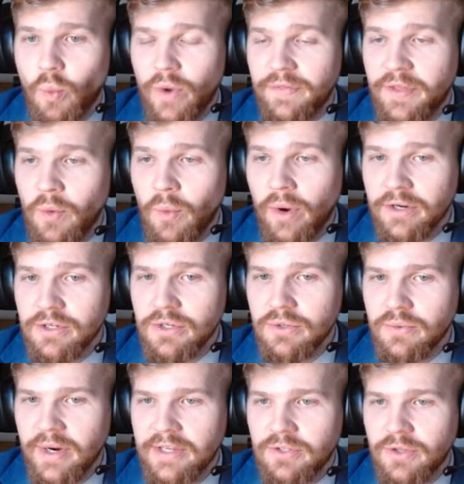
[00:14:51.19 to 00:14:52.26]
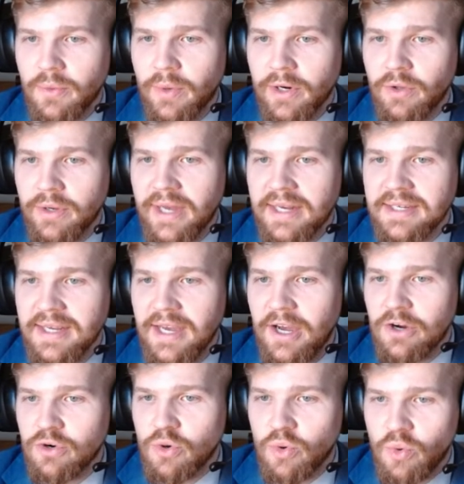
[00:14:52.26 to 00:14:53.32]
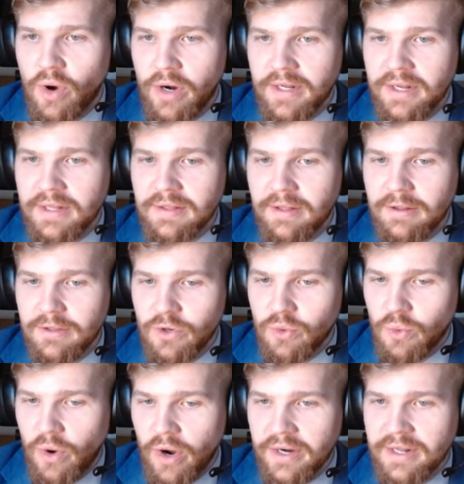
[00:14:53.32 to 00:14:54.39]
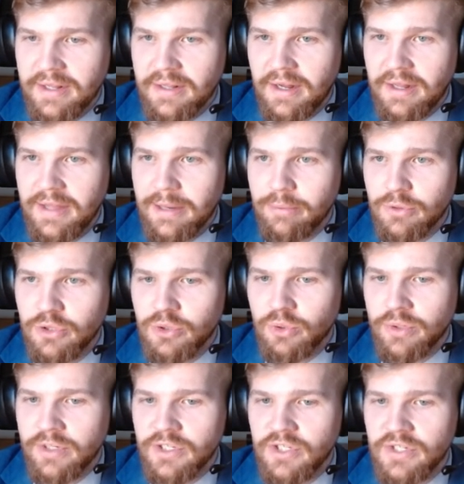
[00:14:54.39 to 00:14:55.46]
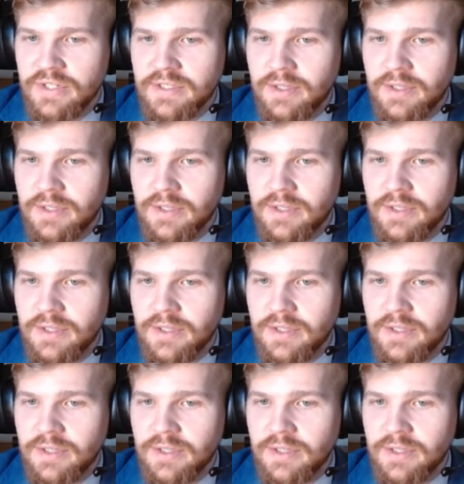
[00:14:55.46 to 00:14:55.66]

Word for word: What they want to do, right? So they want to look at chronic chronic uh, labor shortages.